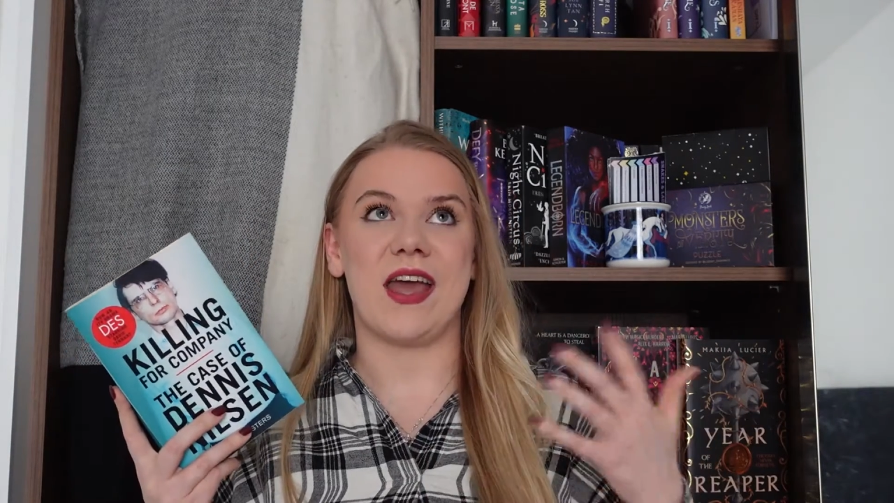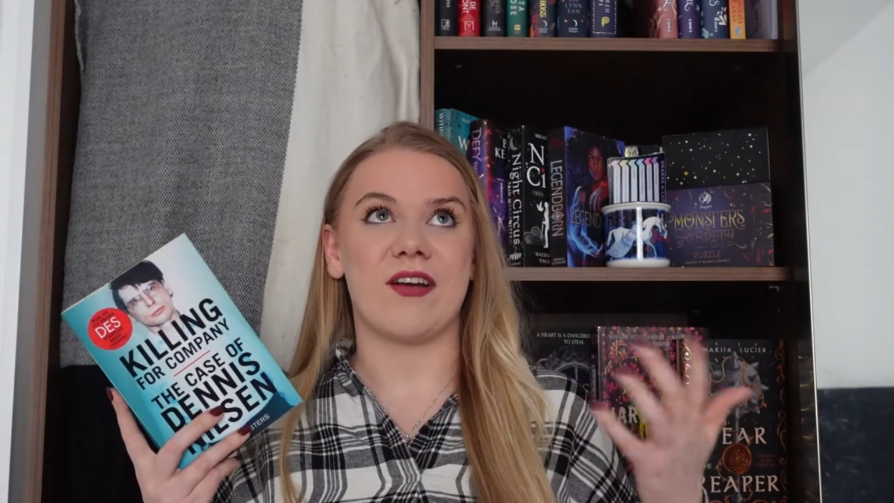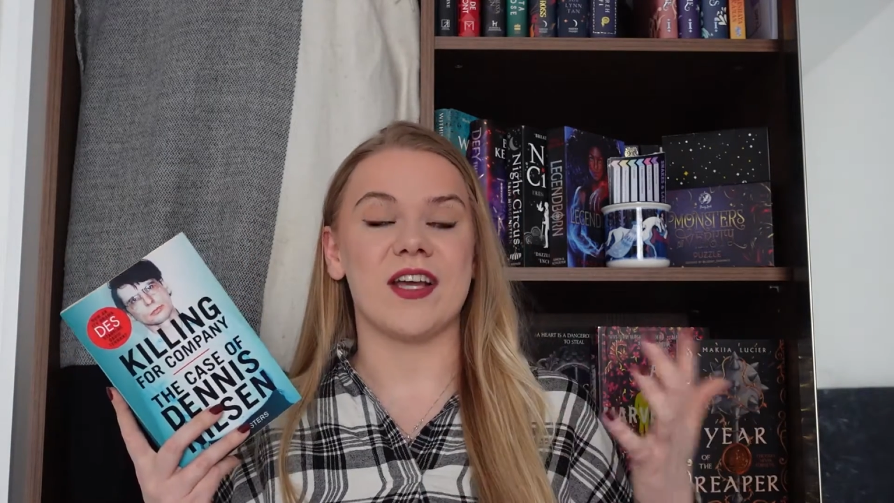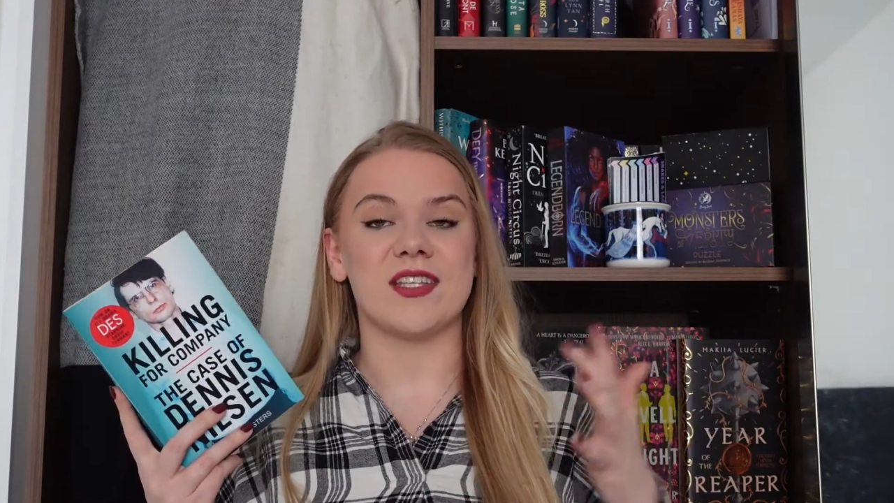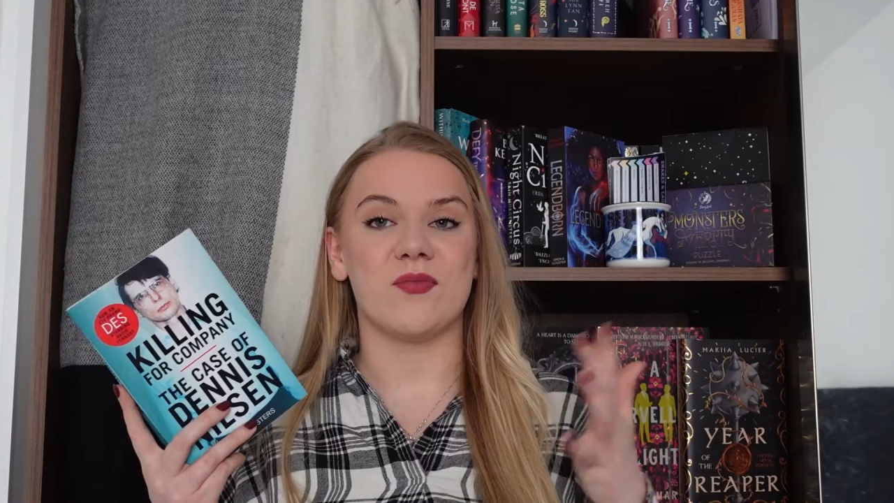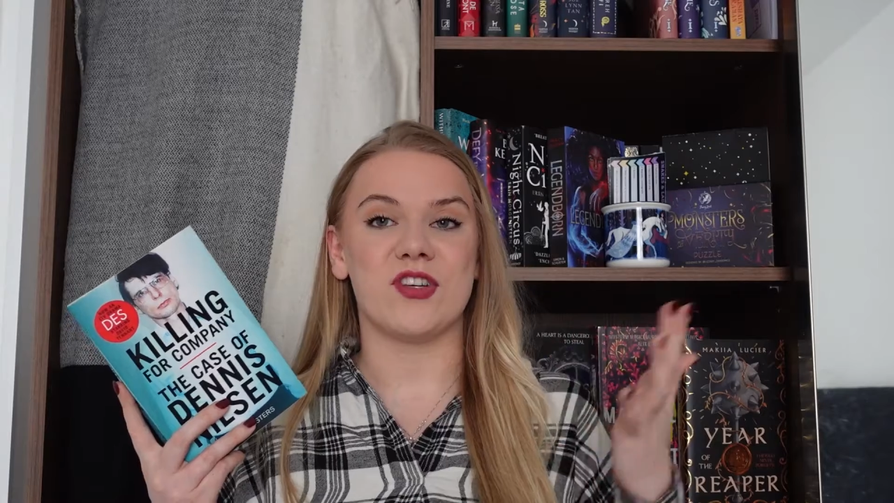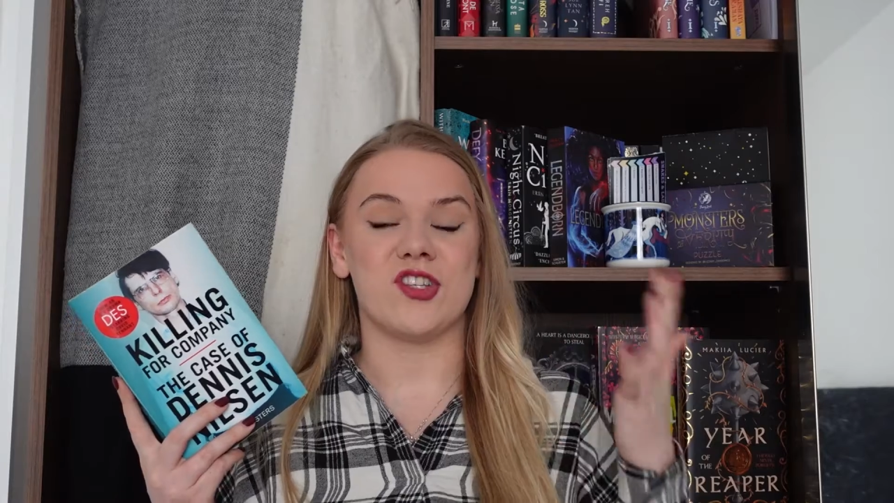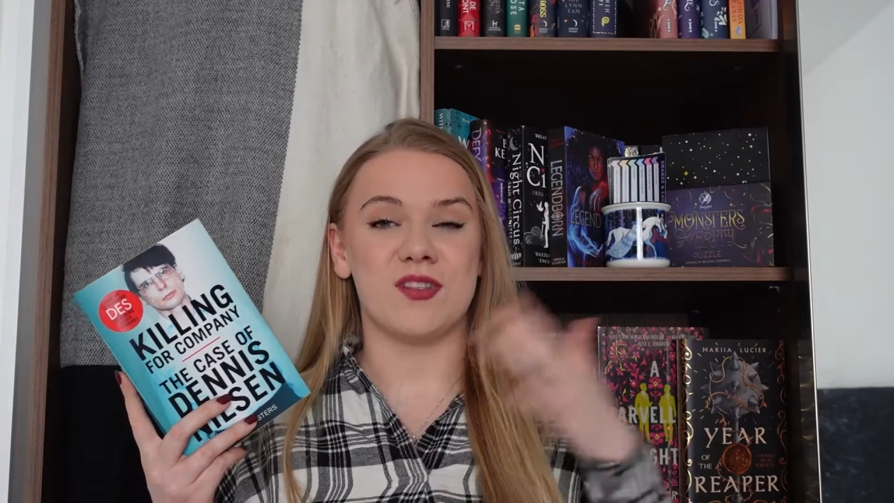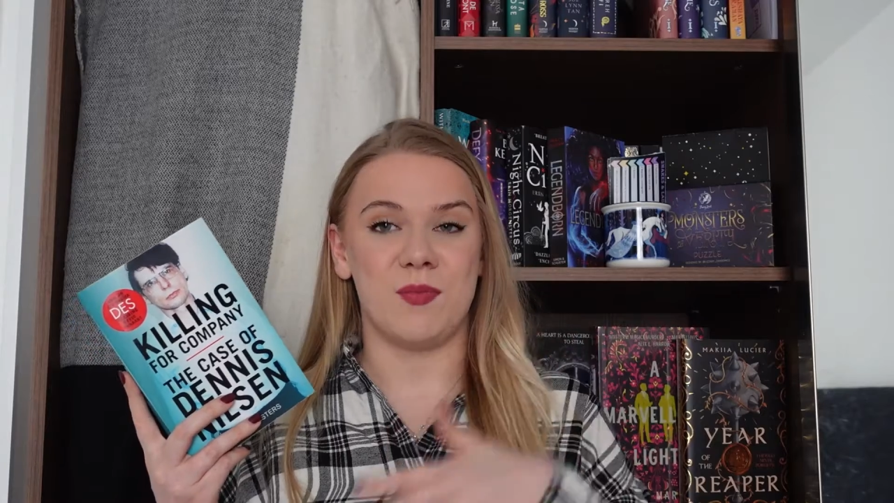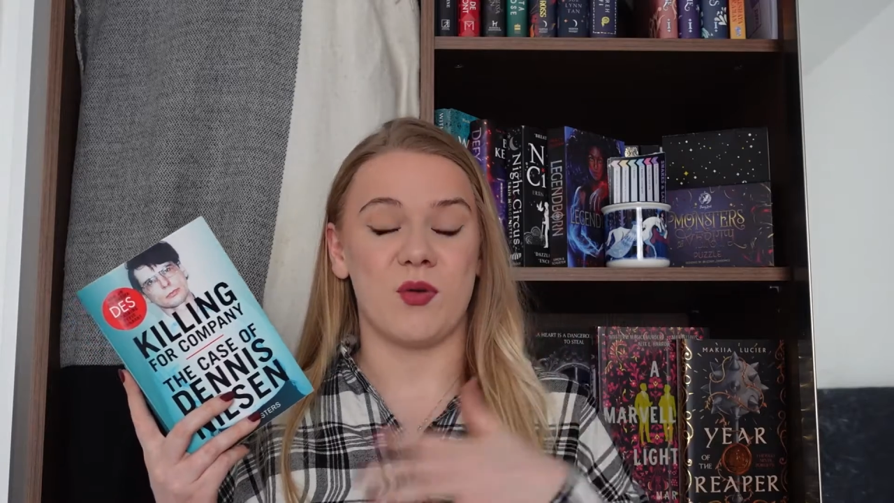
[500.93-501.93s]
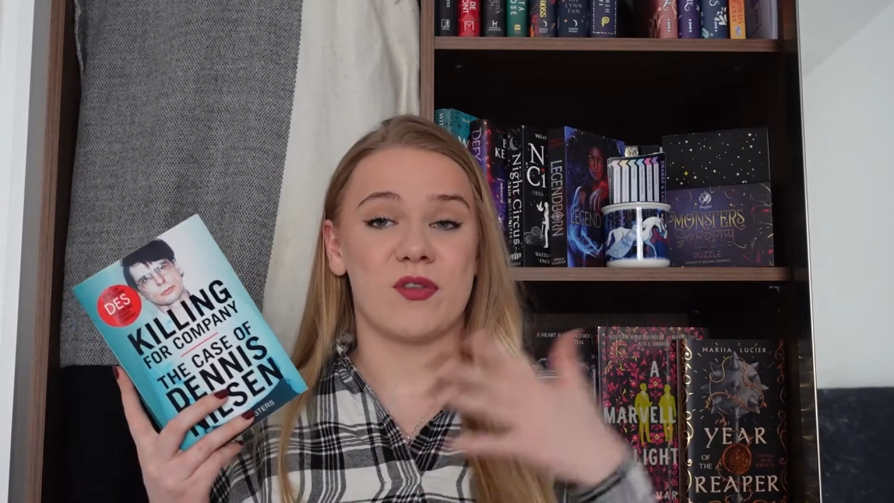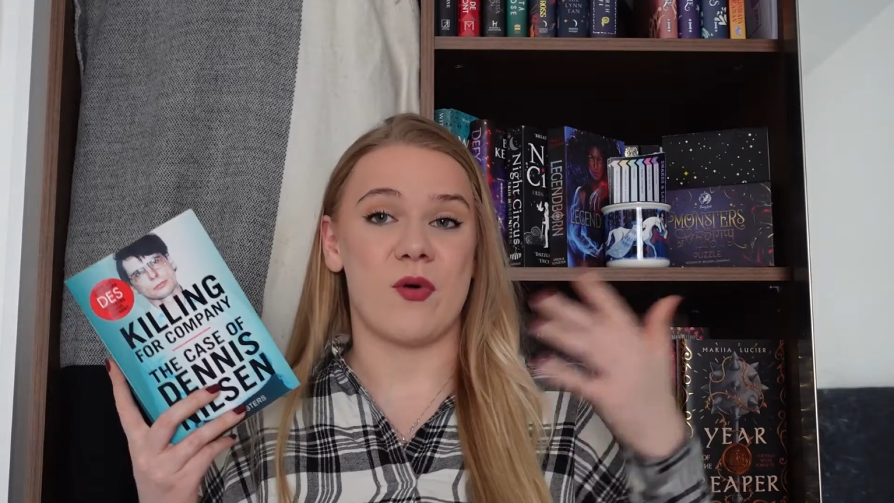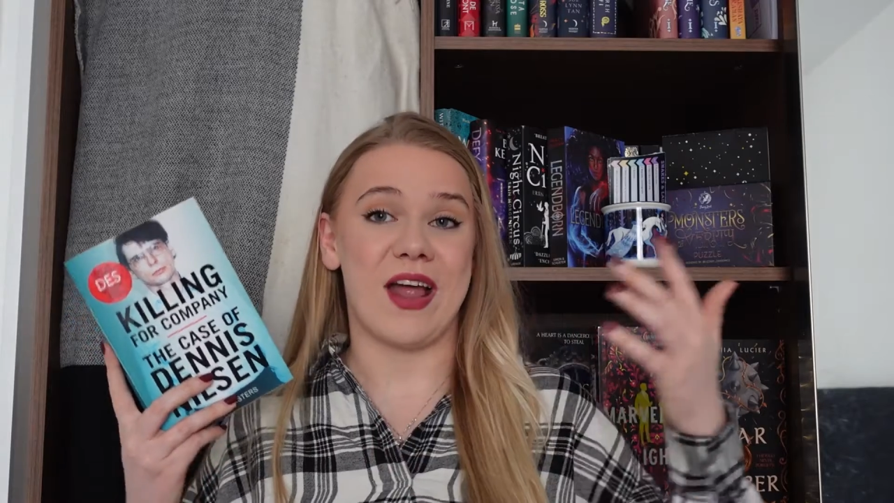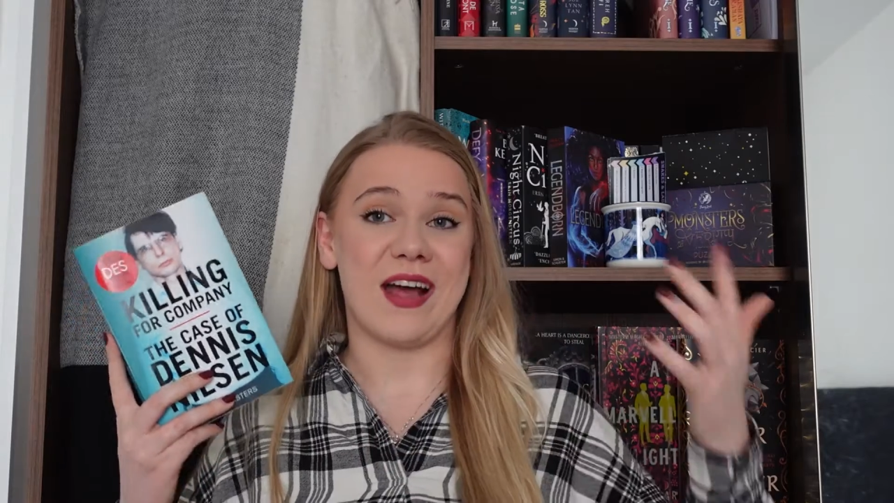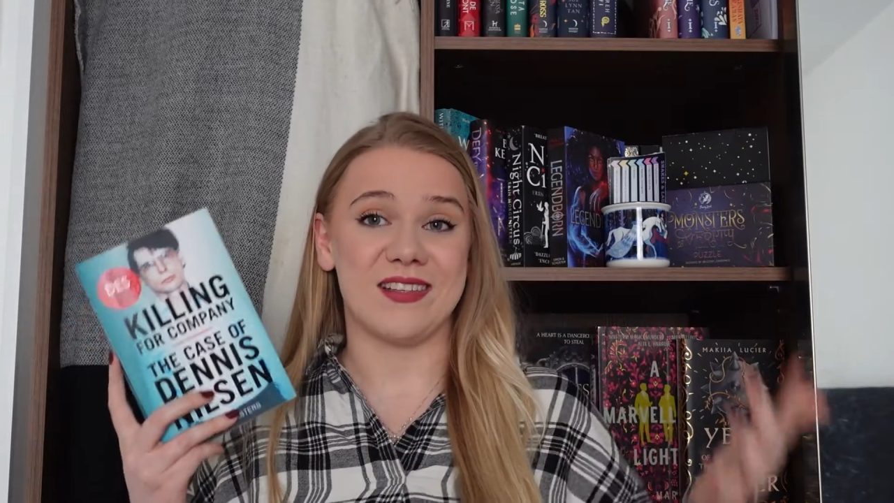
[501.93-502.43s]
areas in which this book was
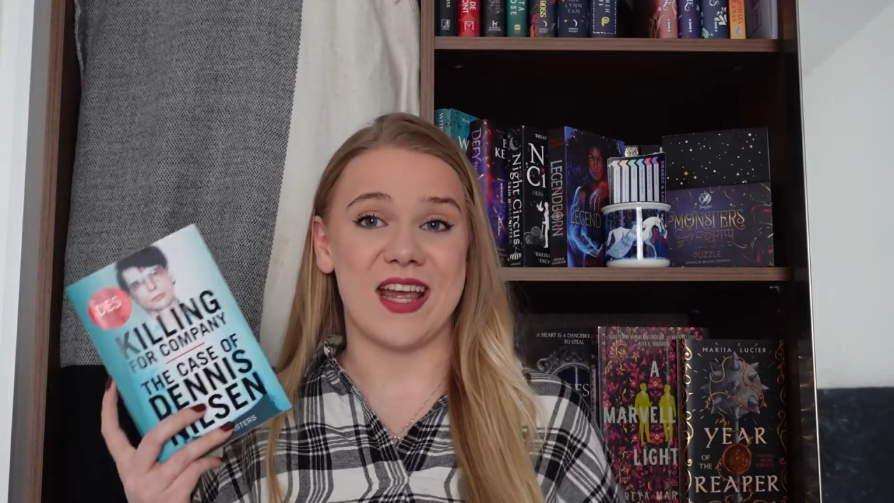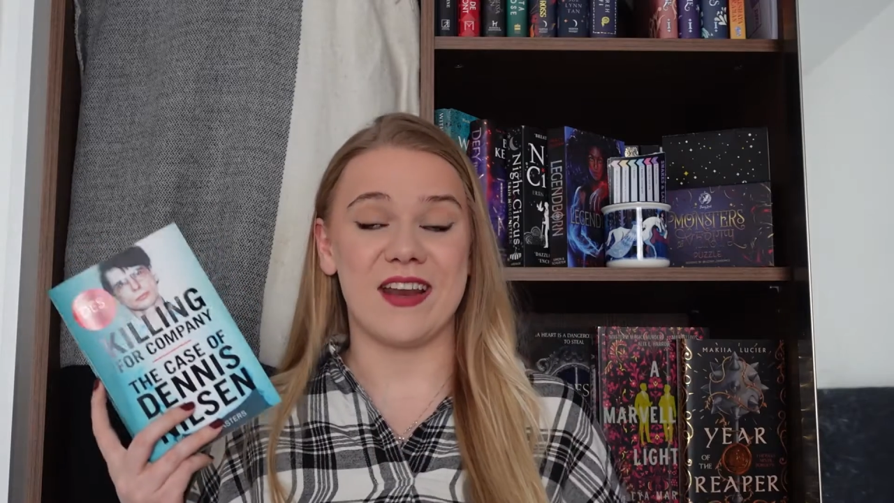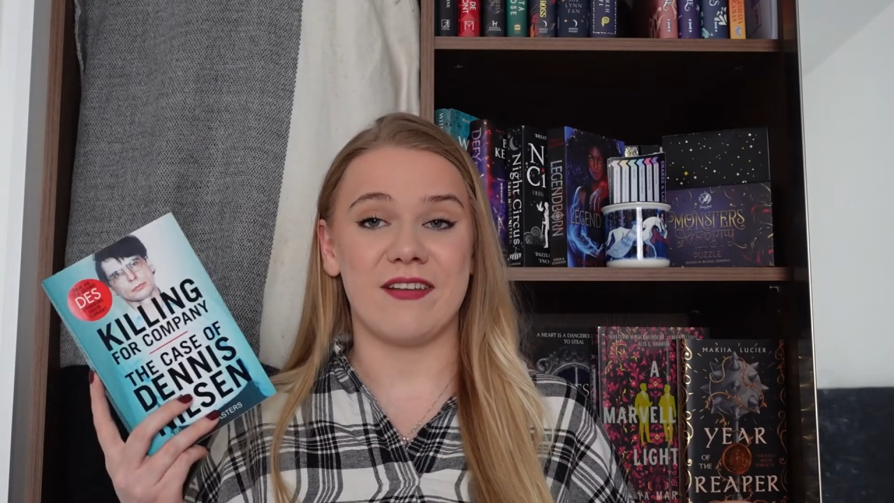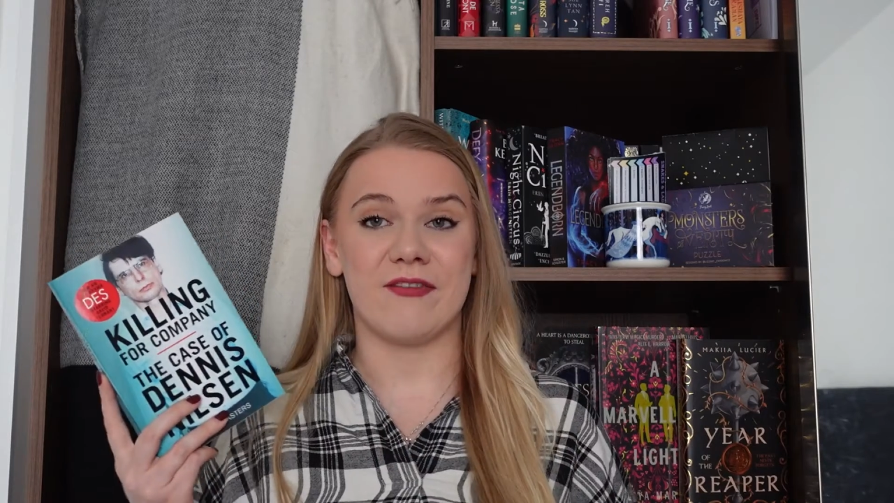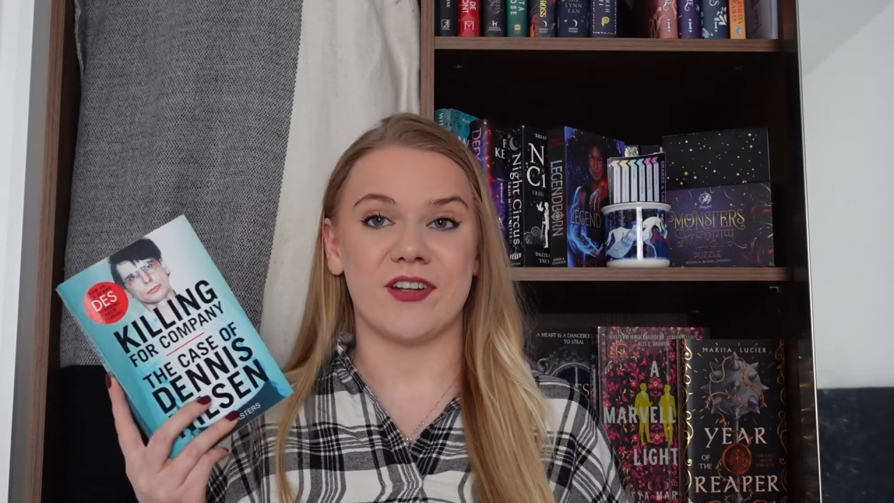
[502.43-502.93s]
quite outdated.